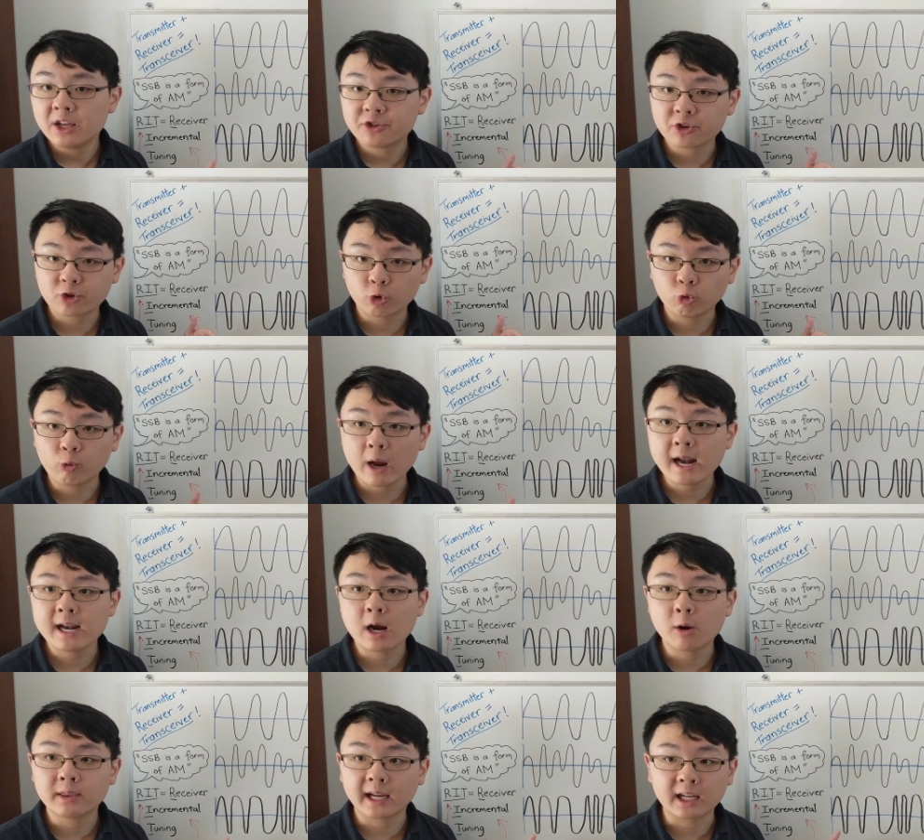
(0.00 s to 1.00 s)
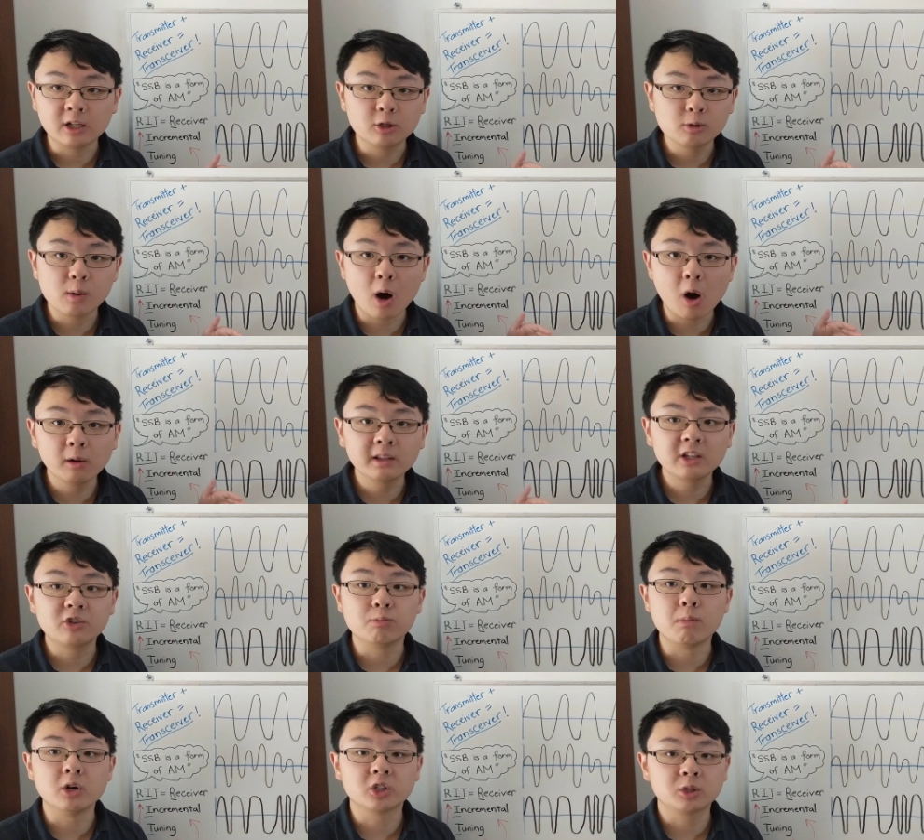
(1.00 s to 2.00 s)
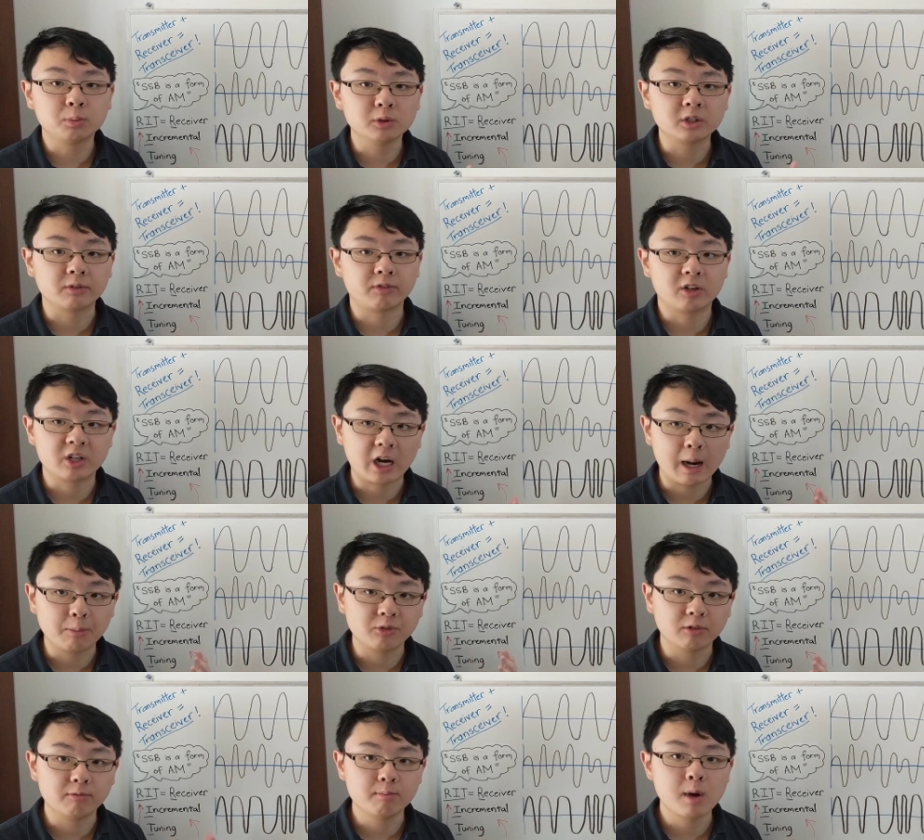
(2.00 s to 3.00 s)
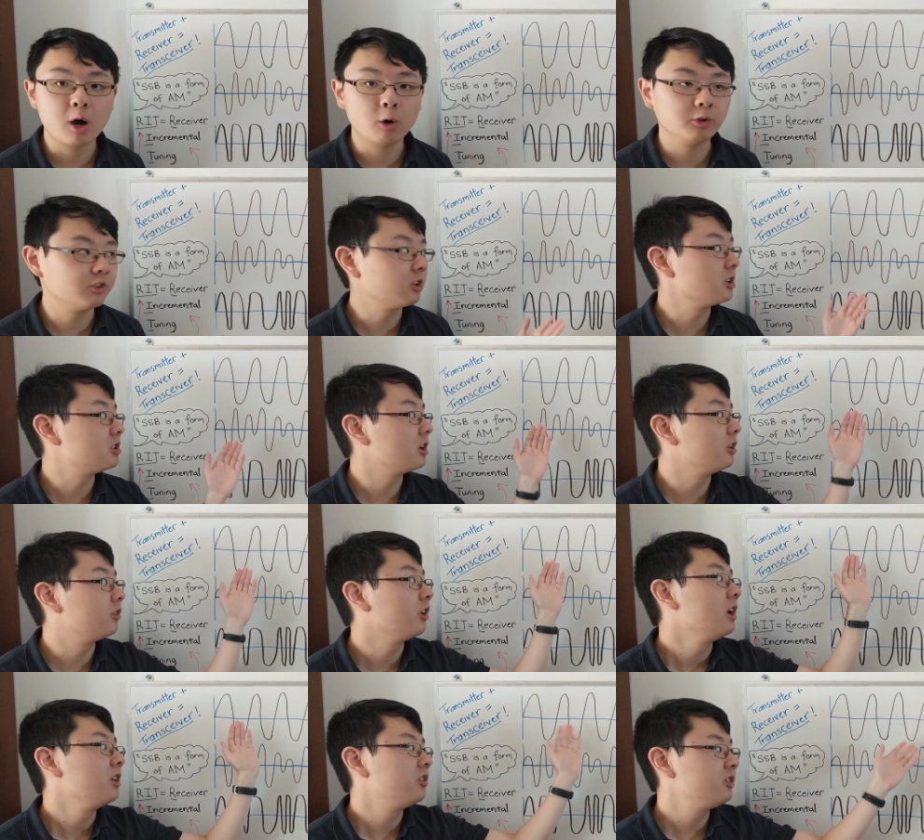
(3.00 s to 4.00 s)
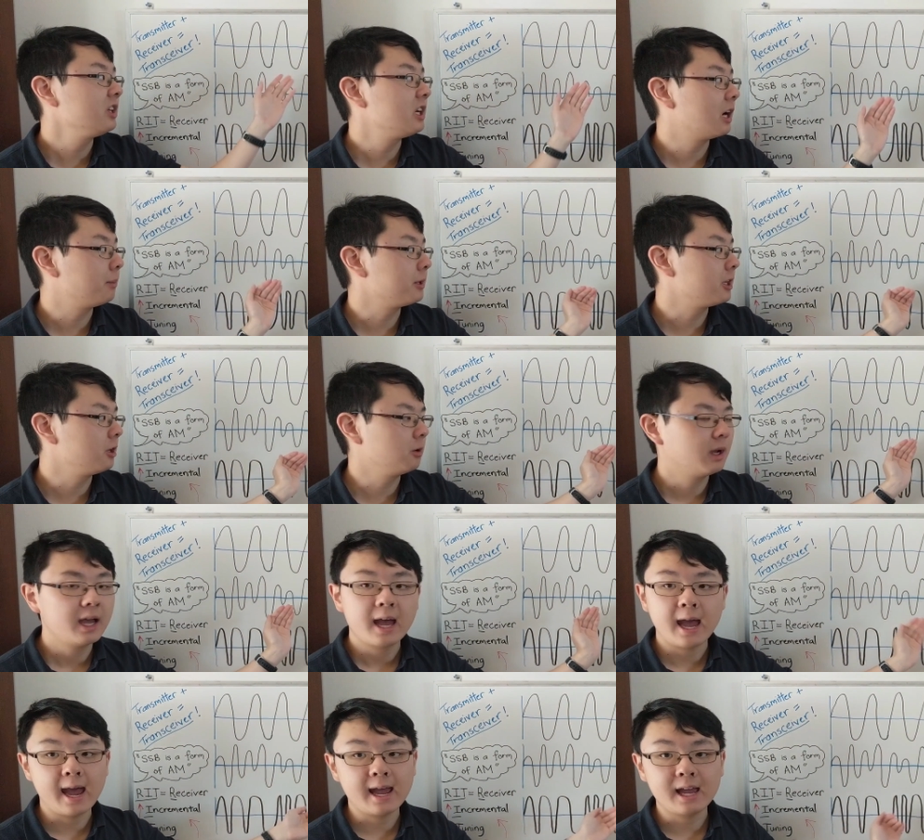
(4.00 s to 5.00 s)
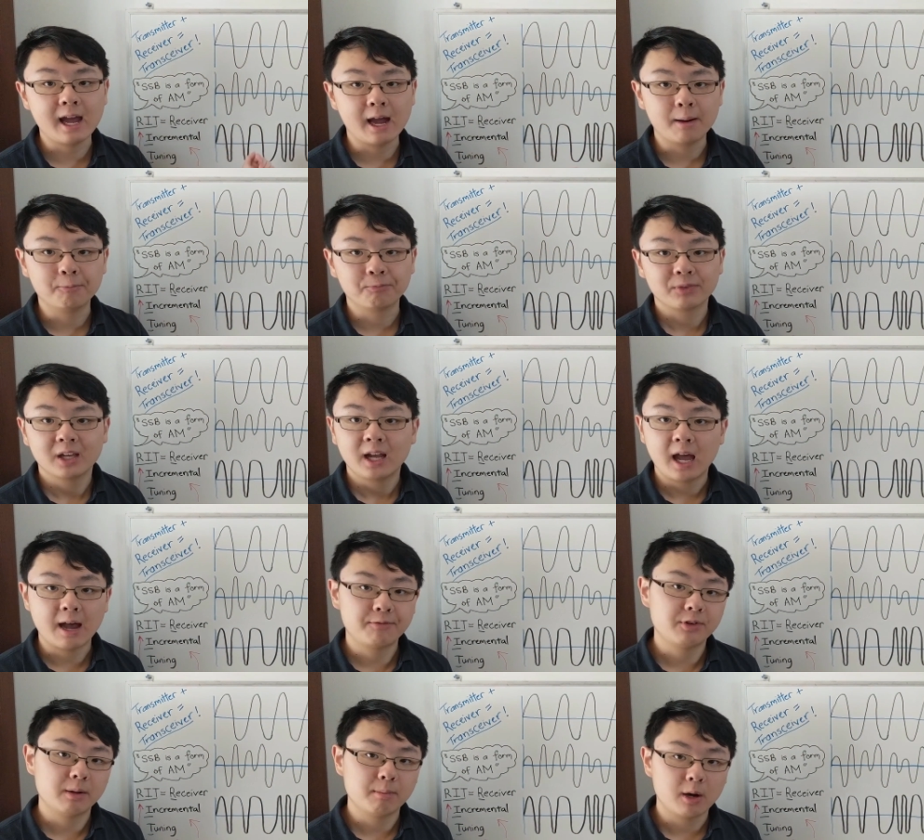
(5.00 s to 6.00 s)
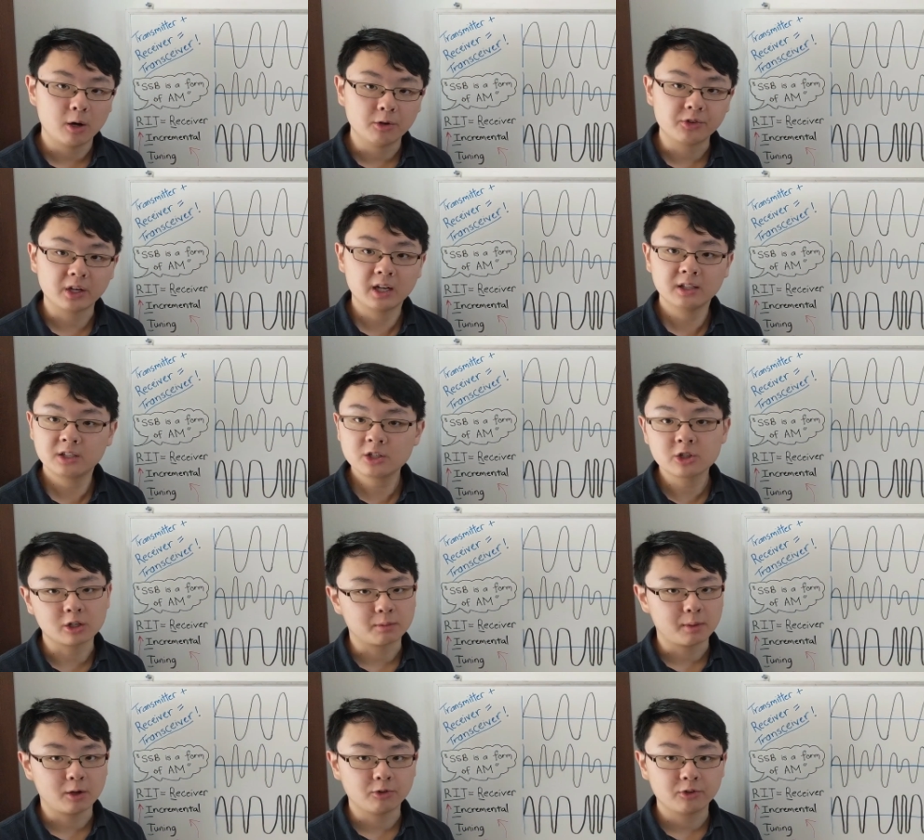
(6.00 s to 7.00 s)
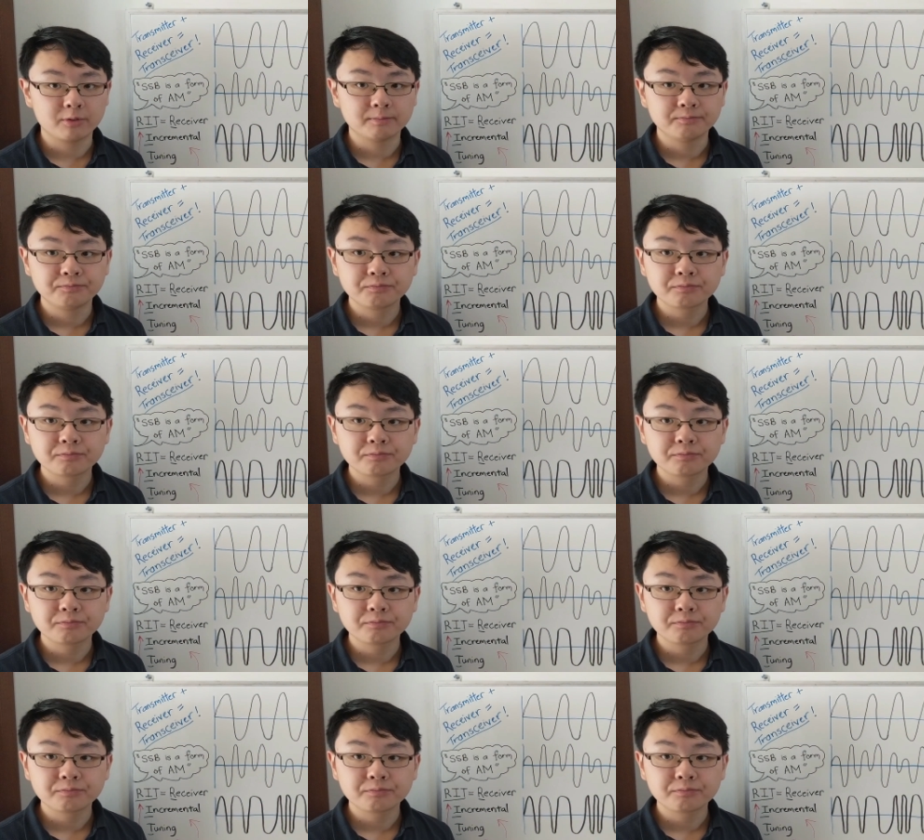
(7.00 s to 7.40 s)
is just a radio that can do all these multiple different types of modes, such as CW, AM, FM modes, and digital modes.